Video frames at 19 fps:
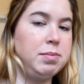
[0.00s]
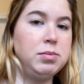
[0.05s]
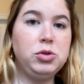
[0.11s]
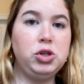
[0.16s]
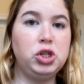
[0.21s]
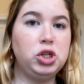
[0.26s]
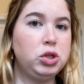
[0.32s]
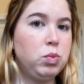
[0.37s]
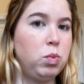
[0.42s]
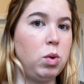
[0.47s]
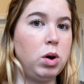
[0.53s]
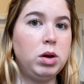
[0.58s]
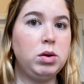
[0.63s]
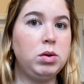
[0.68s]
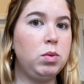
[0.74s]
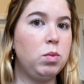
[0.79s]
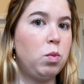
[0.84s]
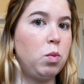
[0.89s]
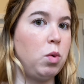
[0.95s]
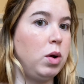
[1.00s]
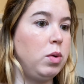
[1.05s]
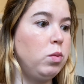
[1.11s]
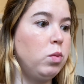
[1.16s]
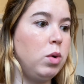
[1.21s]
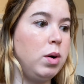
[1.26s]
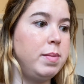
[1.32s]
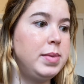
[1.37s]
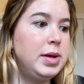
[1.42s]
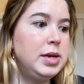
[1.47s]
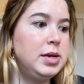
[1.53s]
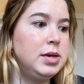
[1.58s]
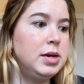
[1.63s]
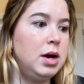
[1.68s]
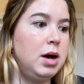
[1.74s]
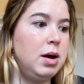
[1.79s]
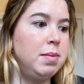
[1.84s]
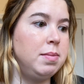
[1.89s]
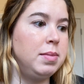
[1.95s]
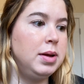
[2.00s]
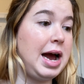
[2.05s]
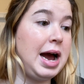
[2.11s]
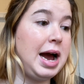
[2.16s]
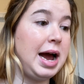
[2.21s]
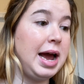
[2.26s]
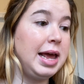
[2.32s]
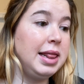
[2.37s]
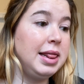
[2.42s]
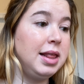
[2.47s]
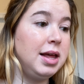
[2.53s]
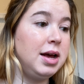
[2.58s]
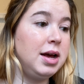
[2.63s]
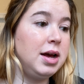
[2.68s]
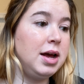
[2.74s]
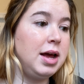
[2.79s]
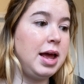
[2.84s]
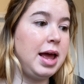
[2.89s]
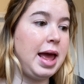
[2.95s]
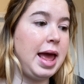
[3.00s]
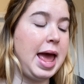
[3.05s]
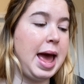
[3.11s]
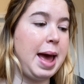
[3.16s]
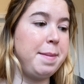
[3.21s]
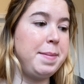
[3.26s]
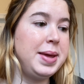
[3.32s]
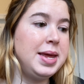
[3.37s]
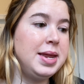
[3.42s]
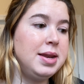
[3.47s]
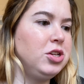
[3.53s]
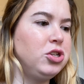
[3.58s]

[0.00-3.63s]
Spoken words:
just one woman, Isla Abbott.